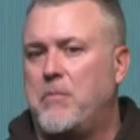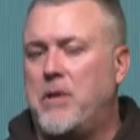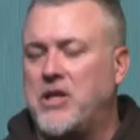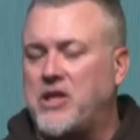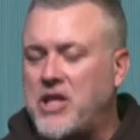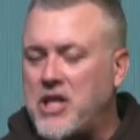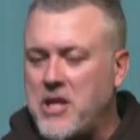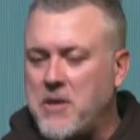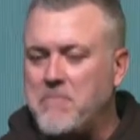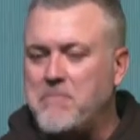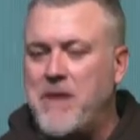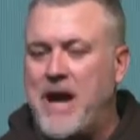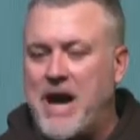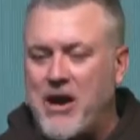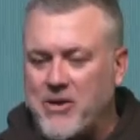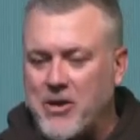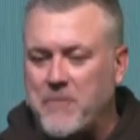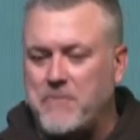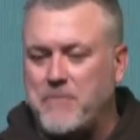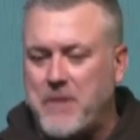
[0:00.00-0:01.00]
But the
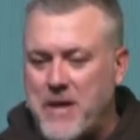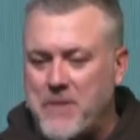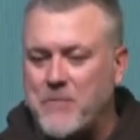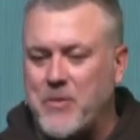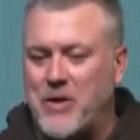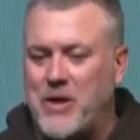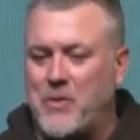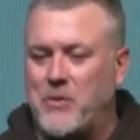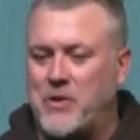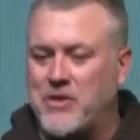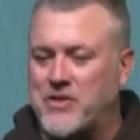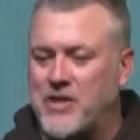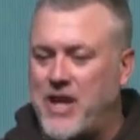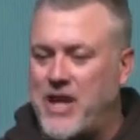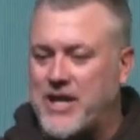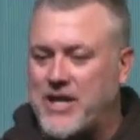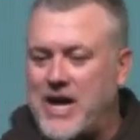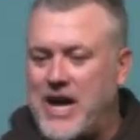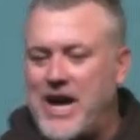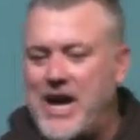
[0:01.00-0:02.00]
amount of people that was
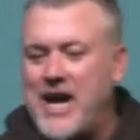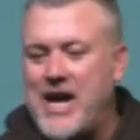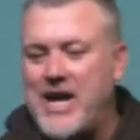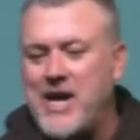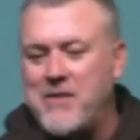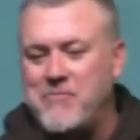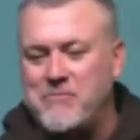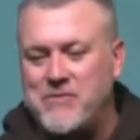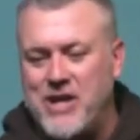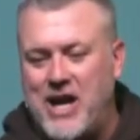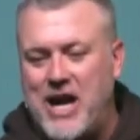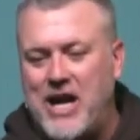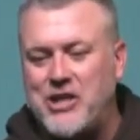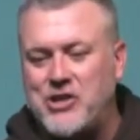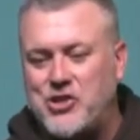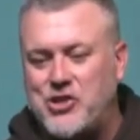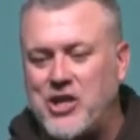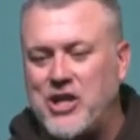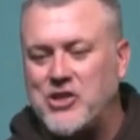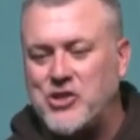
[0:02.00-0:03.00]
like, I am
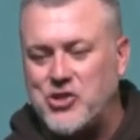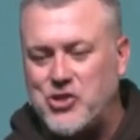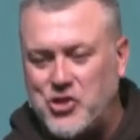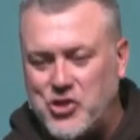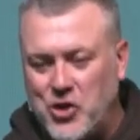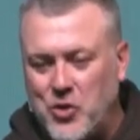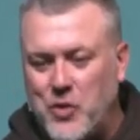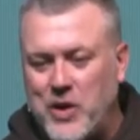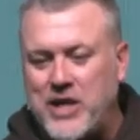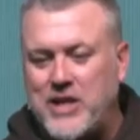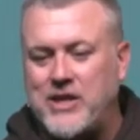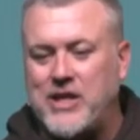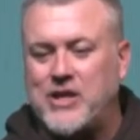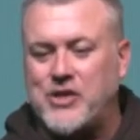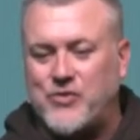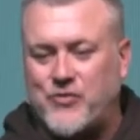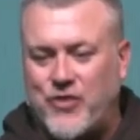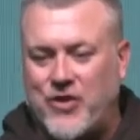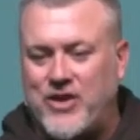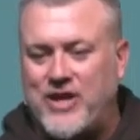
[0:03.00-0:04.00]
not just doing
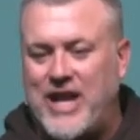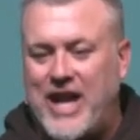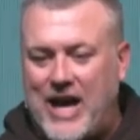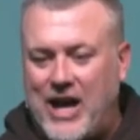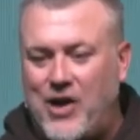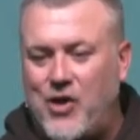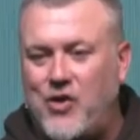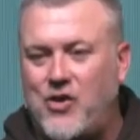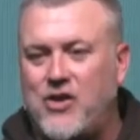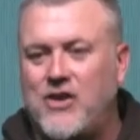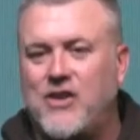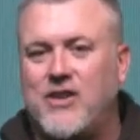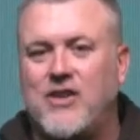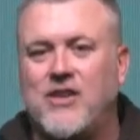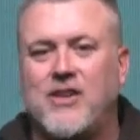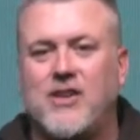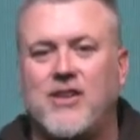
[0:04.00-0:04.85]
this for now,